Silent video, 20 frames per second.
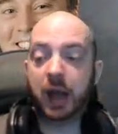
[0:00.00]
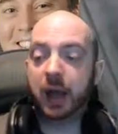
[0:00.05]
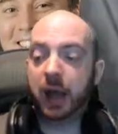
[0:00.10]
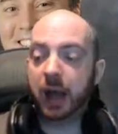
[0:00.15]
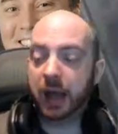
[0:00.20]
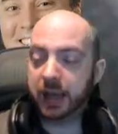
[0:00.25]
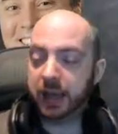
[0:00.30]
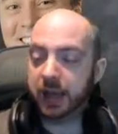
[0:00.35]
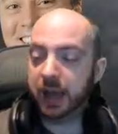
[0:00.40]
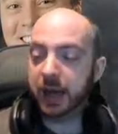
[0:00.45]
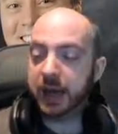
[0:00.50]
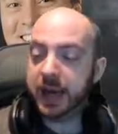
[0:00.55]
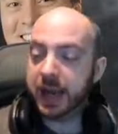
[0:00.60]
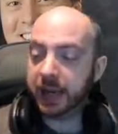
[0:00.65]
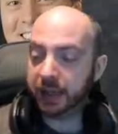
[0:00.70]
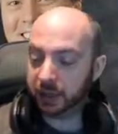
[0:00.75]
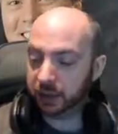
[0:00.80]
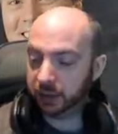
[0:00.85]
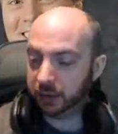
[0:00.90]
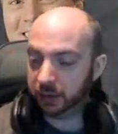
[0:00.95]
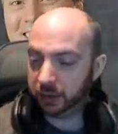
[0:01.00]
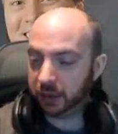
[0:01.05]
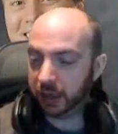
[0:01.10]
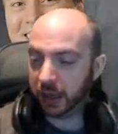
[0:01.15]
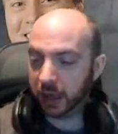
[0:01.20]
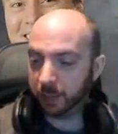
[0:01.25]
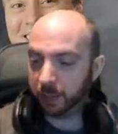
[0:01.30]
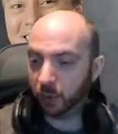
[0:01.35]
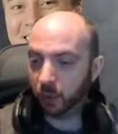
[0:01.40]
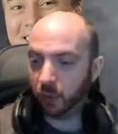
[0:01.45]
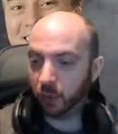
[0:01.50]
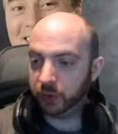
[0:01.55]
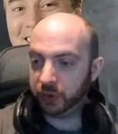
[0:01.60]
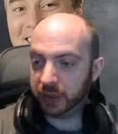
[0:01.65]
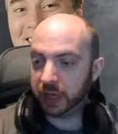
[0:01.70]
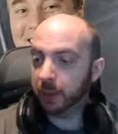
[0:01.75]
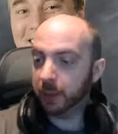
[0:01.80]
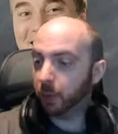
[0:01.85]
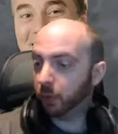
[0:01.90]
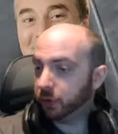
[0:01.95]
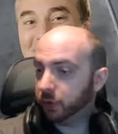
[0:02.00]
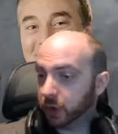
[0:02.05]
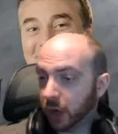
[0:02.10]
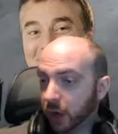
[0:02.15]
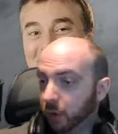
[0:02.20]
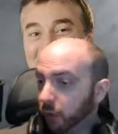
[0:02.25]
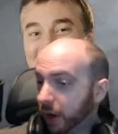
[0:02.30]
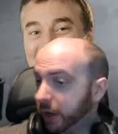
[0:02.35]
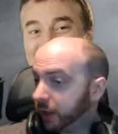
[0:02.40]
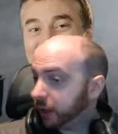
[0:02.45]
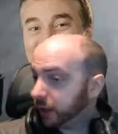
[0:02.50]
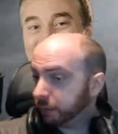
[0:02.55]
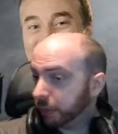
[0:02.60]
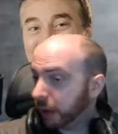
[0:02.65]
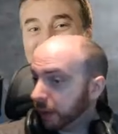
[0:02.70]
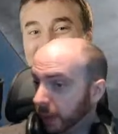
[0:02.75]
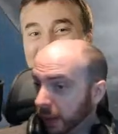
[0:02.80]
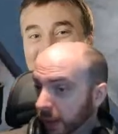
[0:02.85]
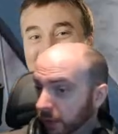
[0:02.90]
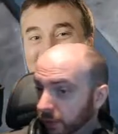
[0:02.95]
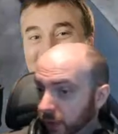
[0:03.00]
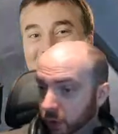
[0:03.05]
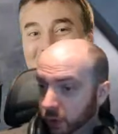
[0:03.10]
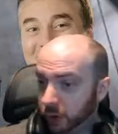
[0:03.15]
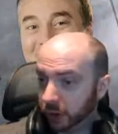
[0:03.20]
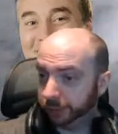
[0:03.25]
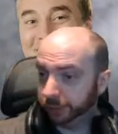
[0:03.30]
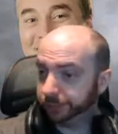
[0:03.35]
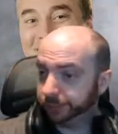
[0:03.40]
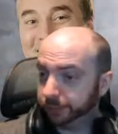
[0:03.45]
NID or Xenomorph style race maybe in the future.